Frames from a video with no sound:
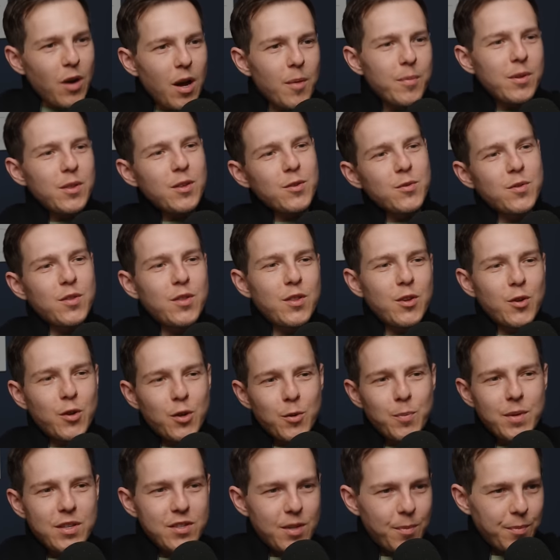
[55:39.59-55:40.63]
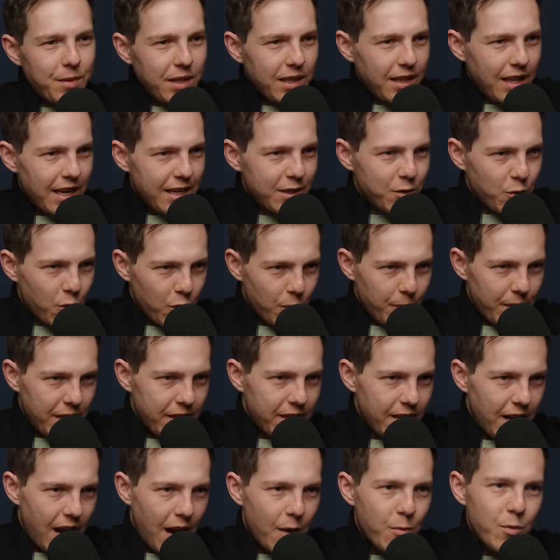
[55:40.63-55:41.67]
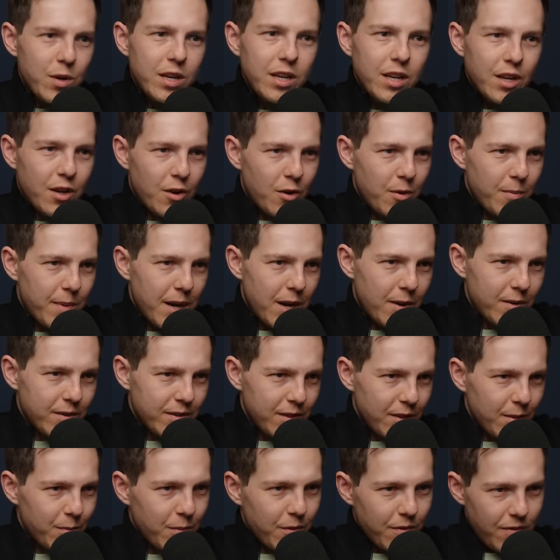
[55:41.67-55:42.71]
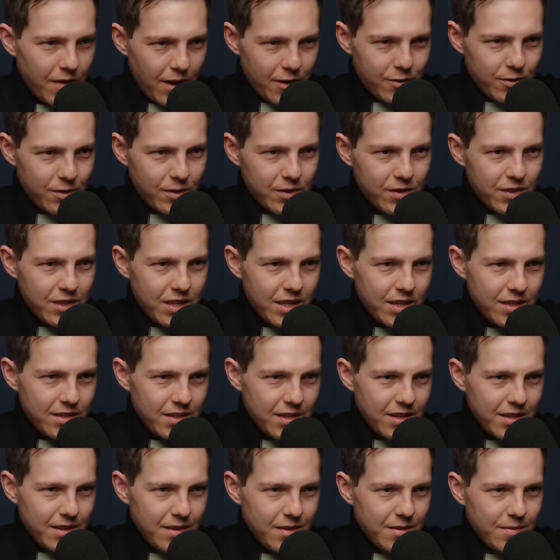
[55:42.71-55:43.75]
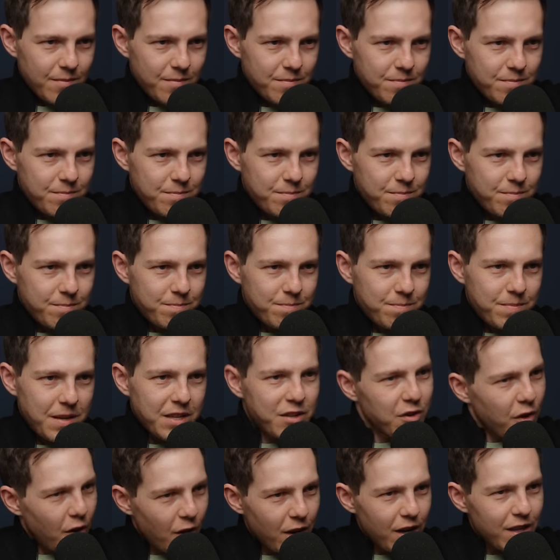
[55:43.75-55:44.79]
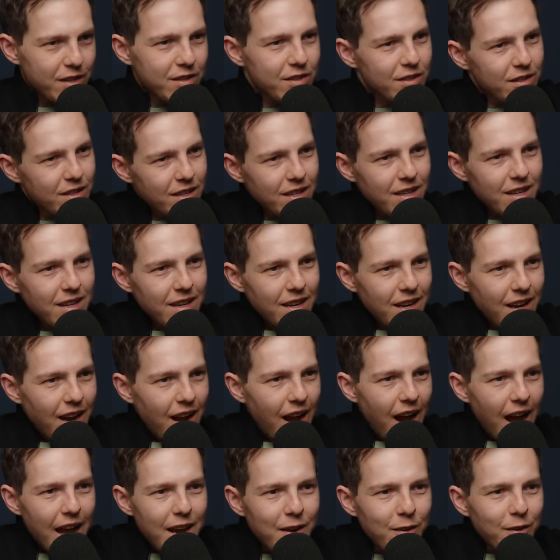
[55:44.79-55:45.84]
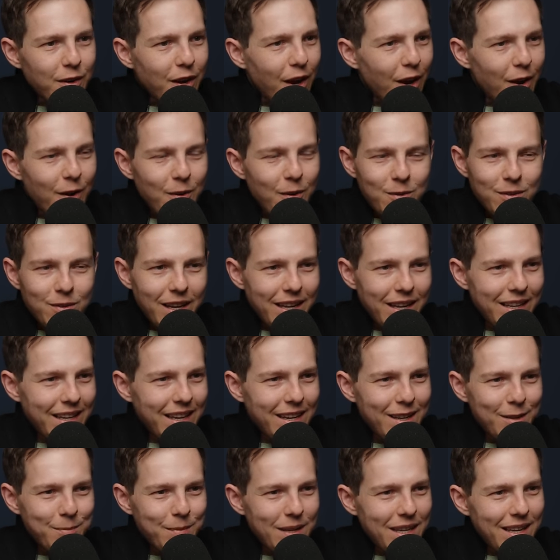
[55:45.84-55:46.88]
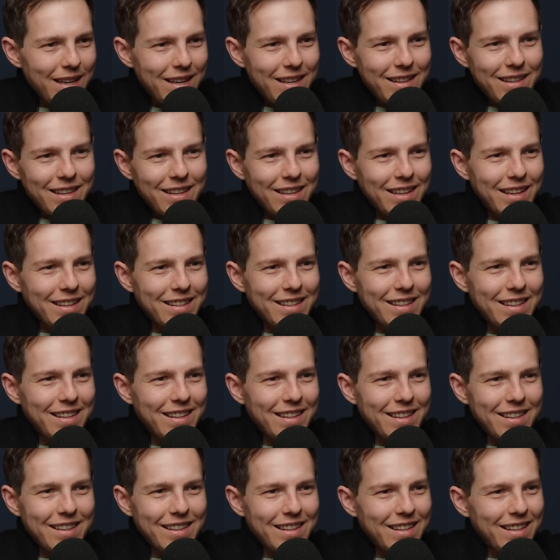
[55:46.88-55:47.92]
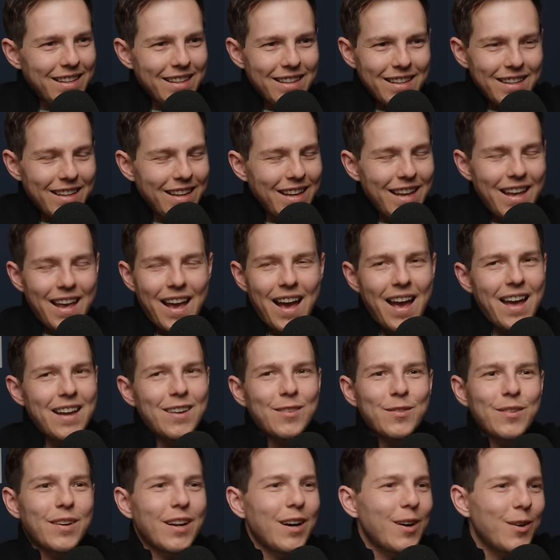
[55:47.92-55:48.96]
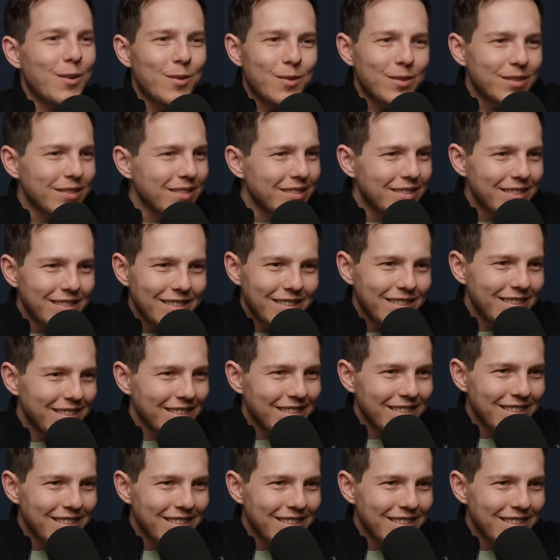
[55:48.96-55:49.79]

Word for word: probably there, there could be something laying dormant that I wouldn't know about until a professional sees it. It's like hard. What? It's I don't know. Like it could be anything. Like I don't know. Well,